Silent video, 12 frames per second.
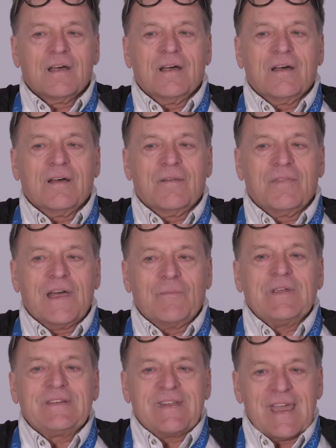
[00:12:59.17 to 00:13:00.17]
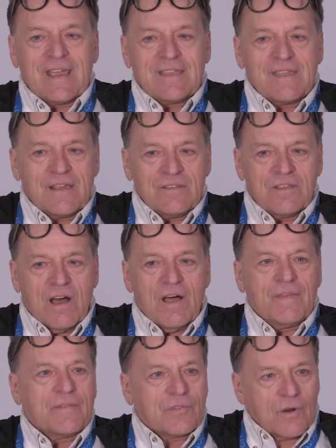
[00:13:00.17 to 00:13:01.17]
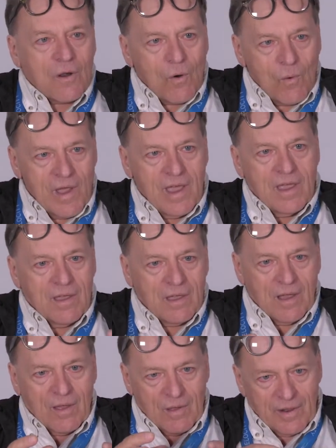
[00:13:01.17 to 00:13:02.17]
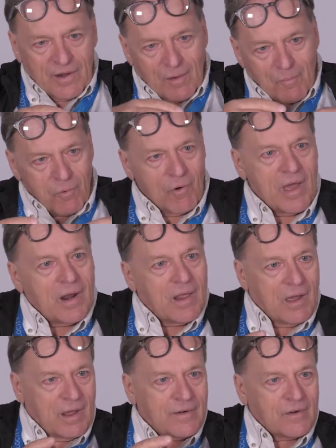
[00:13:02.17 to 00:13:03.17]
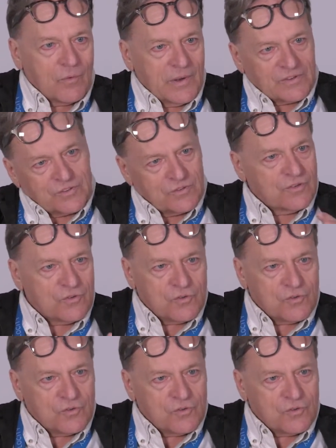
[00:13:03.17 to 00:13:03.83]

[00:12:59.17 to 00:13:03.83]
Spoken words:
That we take things on, that they're a way, an umbrella under which to